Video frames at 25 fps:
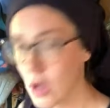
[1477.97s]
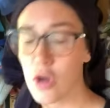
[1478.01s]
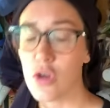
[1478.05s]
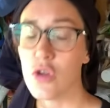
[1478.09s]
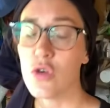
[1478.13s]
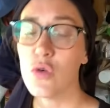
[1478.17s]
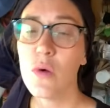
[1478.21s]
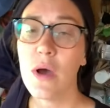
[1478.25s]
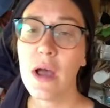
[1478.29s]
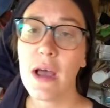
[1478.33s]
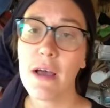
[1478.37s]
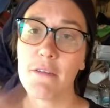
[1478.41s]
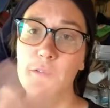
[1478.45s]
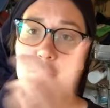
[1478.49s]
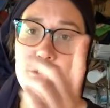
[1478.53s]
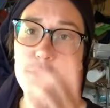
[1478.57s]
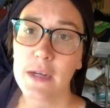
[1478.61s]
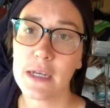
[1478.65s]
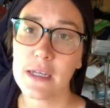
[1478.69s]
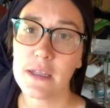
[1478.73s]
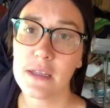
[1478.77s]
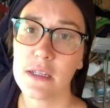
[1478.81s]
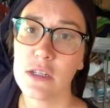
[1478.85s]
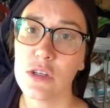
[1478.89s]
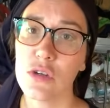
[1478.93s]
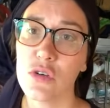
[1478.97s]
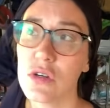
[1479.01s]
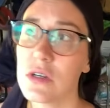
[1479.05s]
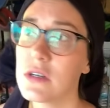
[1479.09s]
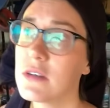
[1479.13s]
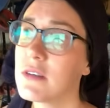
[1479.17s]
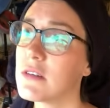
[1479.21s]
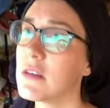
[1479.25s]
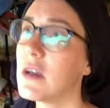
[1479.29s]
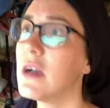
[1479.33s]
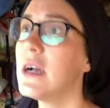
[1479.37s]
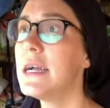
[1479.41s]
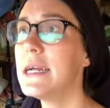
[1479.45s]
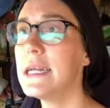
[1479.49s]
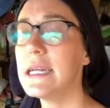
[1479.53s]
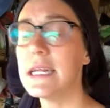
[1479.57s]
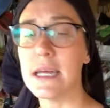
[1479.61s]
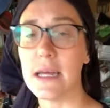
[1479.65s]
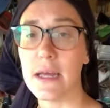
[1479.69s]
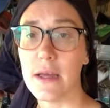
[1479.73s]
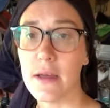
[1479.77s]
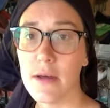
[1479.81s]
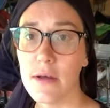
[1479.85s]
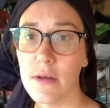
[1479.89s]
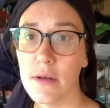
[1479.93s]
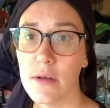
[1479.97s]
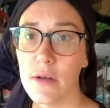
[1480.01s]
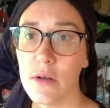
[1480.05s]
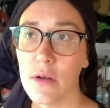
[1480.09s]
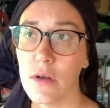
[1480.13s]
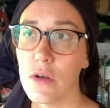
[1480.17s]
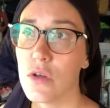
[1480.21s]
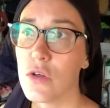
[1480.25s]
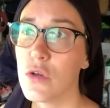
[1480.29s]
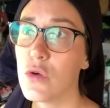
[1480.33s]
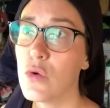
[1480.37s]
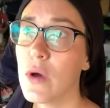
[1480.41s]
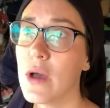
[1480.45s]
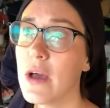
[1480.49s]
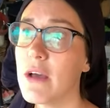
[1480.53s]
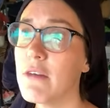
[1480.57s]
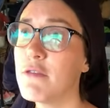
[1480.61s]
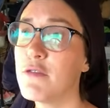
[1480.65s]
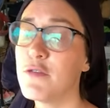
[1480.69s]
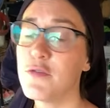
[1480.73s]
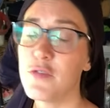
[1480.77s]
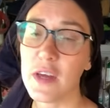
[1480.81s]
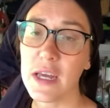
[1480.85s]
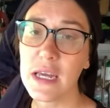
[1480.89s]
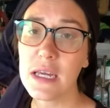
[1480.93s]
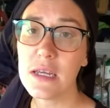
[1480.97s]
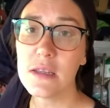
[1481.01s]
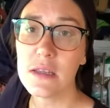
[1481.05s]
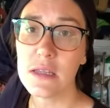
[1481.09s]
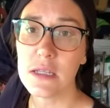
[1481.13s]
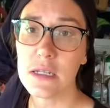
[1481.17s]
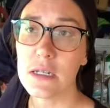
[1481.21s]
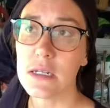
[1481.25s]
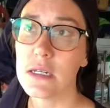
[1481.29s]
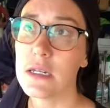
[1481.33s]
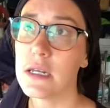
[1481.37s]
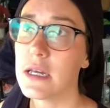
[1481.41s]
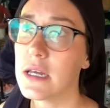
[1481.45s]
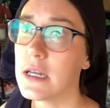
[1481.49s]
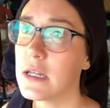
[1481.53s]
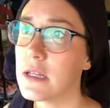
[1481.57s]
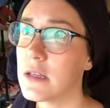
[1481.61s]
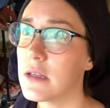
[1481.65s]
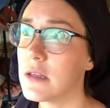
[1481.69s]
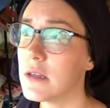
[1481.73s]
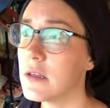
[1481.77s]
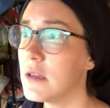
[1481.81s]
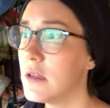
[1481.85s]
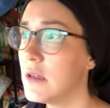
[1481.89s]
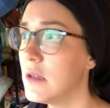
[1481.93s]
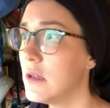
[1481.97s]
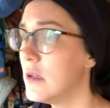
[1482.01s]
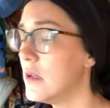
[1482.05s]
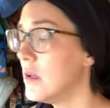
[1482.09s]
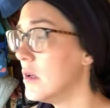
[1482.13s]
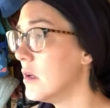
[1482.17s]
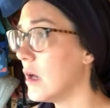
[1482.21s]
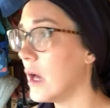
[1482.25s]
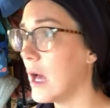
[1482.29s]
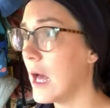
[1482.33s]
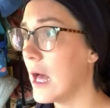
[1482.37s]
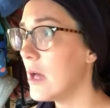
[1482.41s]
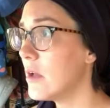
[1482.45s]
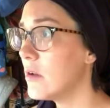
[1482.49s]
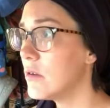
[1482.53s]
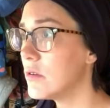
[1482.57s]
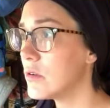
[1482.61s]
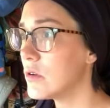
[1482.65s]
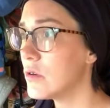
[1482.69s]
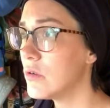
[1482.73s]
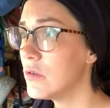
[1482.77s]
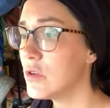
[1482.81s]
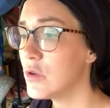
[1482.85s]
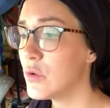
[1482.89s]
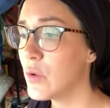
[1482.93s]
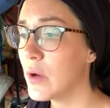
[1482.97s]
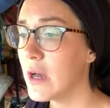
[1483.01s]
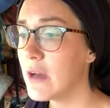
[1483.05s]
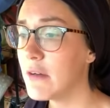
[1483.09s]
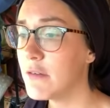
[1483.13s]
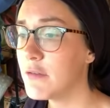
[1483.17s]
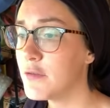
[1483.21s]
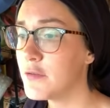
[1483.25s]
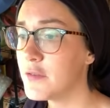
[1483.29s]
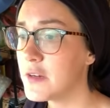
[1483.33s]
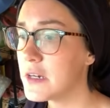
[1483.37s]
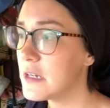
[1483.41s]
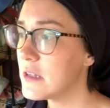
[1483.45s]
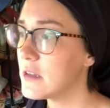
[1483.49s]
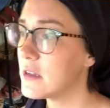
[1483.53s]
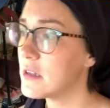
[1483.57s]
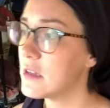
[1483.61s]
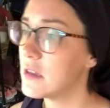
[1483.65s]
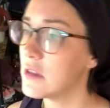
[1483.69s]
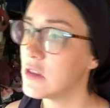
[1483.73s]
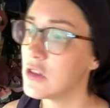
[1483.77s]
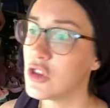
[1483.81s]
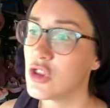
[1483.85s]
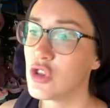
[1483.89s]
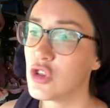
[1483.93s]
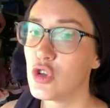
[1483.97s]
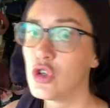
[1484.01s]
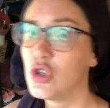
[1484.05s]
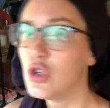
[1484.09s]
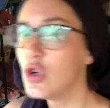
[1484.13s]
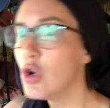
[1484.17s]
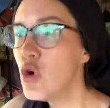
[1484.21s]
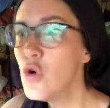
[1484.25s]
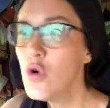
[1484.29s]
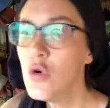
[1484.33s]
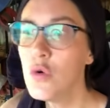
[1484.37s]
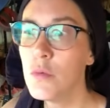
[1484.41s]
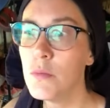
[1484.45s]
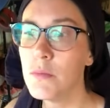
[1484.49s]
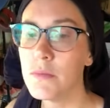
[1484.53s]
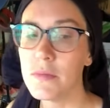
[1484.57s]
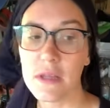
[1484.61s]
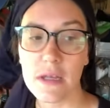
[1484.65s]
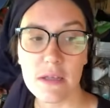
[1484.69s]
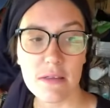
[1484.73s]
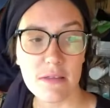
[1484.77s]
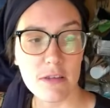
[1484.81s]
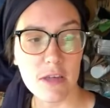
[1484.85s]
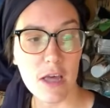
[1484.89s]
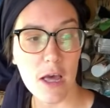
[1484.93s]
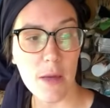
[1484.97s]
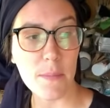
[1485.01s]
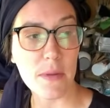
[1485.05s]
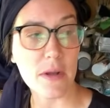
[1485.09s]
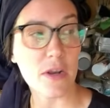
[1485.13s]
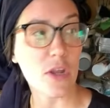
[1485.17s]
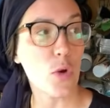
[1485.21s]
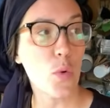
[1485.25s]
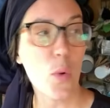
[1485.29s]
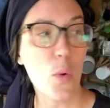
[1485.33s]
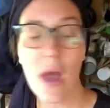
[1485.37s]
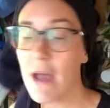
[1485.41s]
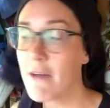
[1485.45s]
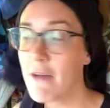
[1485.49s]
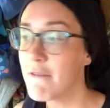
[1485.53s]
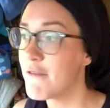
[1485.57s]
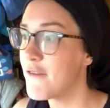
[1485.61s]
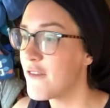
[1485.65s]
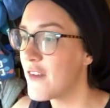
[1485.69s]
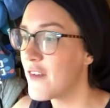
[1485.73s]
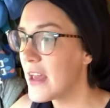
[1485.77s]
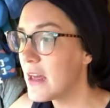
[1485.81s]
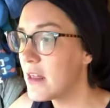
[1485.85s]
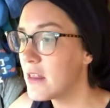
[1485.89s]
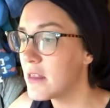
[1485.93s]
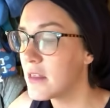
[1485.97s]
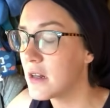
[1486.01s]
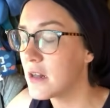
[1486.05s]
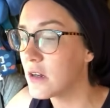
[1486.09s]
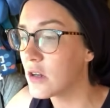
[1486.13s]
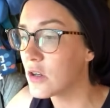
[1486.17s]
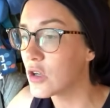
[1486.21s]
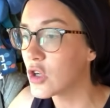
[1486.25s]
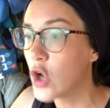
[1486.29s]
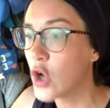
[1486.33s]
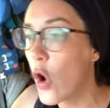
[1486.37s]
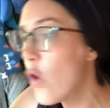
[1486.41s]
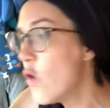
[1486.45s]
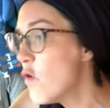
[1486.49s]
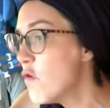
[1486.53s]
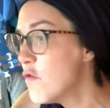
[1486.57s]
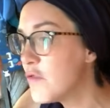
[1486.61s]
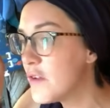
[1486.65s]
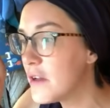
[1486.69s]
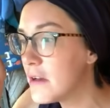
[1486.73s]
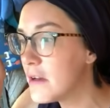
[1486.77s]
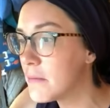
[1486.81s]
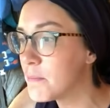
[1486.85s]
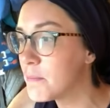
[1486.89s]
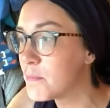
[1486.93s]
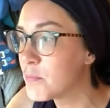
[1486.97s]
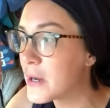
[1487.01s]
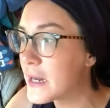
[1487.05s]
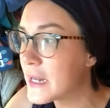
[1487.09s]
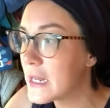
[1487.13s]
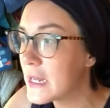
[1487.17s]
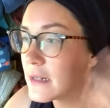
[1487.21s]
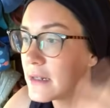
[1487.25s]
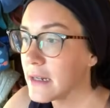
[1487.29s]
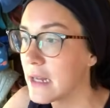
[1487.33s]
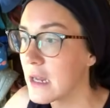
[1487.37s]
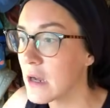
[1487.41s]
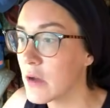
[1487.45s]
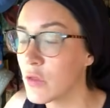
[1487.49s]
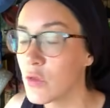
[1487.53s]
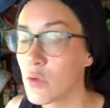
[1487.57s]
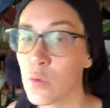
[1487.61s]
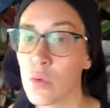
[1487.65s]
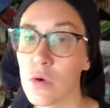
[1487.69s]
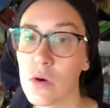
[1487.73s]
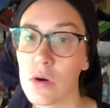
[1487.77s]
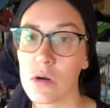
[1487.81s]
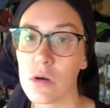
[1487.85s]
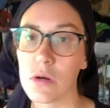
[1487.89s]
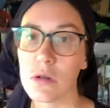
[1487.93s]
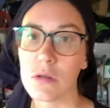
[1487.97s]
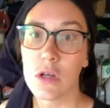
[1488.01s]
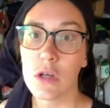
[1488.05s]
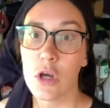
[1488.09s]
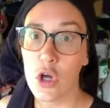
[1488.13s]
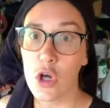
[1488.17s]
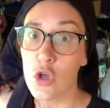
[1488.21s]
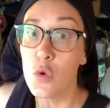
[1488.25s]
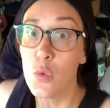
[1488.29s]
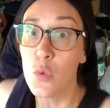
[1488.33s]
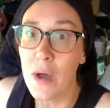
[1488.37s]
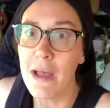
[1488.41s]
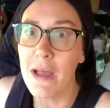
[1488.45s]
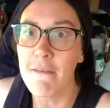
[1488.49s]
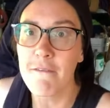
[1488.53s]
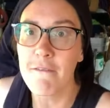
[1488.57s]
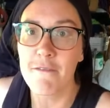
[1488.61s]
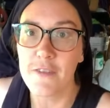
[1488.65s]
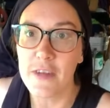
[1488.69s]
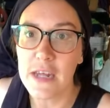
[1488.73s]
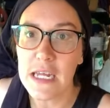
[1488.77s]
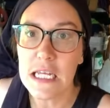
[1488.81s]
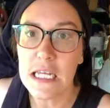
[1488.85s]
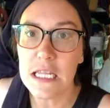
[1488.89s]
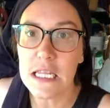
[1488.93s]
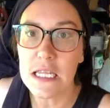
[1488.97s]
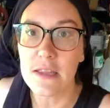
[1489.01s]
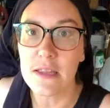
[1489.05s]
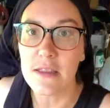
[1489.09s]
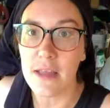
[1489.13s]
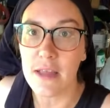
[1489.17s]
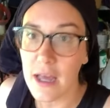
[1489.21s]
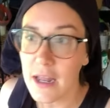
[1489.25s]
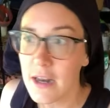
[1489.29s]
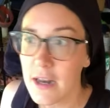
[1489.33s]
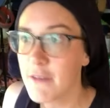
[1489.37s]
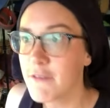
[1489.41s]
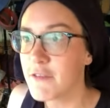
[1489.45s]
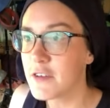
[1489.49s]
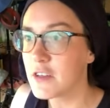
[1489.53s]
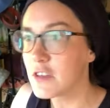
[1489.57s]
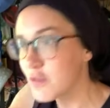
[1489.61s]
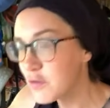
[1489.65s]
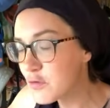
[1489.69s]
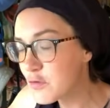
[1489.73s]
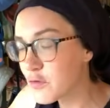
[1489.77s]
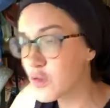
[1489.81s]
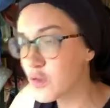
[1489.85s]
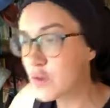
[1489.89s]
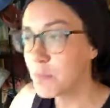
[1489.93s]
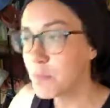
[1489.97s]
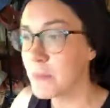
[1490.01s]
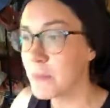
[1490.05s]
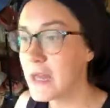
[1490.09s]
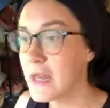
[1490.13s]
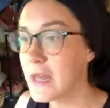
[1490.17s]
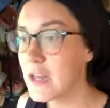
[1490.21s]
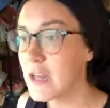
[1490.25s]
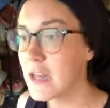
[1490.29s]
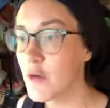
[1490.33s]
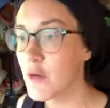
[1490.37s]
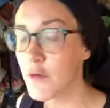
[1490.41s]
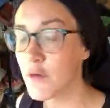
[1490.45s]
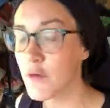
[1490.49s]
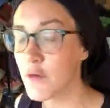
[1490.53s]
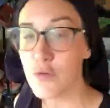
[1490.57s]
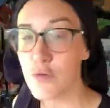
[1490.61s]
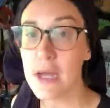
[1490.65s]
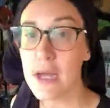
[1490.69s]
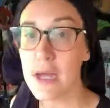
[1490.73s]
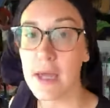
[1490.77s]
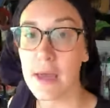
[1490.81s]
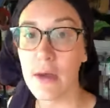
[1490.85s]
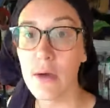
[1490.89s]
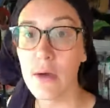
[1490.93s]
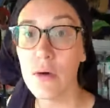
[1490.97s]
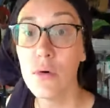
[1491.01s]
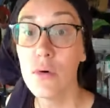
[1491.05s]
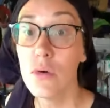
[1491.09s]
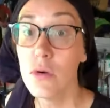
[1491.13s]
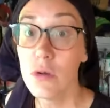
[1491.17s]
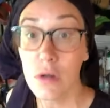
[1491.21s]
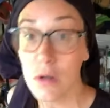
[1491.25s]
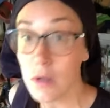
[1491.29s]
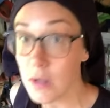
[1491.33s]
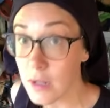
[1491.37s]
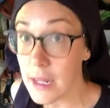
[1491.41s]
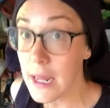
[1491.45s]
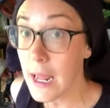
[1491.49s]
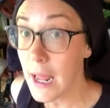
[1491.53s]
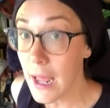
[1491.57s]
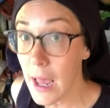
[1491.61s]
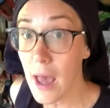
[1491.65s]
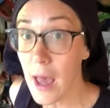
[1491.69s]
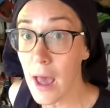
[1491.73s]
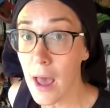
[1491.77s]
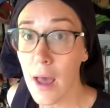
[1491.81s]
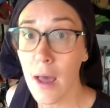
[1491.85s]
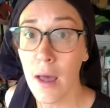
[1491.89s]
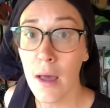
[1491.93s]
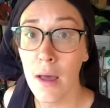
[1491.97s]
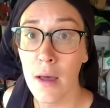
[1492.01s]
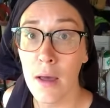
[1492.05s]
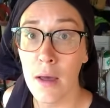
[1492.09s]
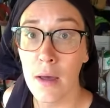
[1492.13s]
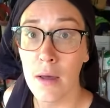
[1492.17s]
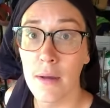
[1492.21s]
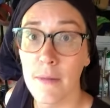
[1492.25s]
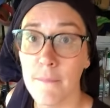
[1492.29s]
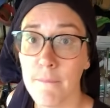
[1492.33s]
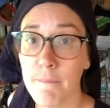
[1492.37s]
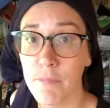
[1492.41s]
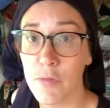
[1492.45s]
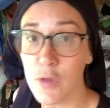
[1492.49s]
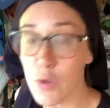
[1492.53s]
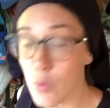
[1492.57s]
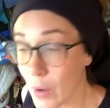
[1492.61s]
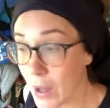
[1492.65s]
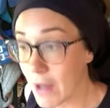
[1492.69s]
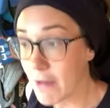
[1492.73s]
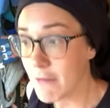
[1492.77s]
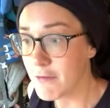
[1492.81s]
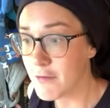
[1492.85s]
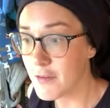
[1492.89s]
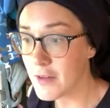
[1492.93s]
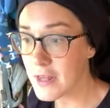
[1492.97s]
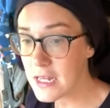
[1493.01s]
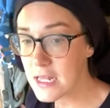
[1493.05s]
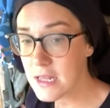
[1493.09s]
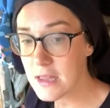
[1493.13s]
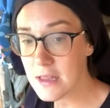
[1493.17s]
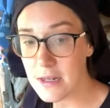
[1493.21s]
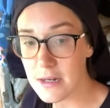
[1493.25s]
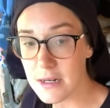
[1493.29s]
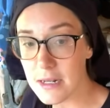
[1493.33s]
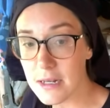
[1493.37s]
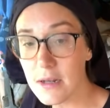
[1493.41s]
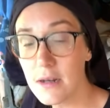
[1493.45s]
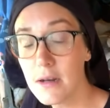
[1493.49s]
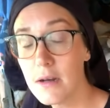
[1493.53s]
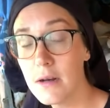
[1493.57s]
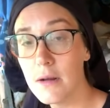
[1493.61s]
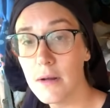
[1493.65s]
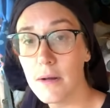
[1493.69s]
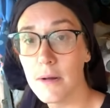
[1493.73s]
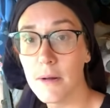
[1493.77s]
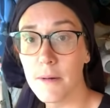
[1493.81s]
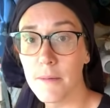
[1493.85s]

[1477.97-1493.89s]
You have faith in your anxiety. You have faith in I don't know, you have faith in doom that's coming. You have faith in COVID bringing down the world. You have faith in that if it's for making you freak out. Yeah, you have faith in it.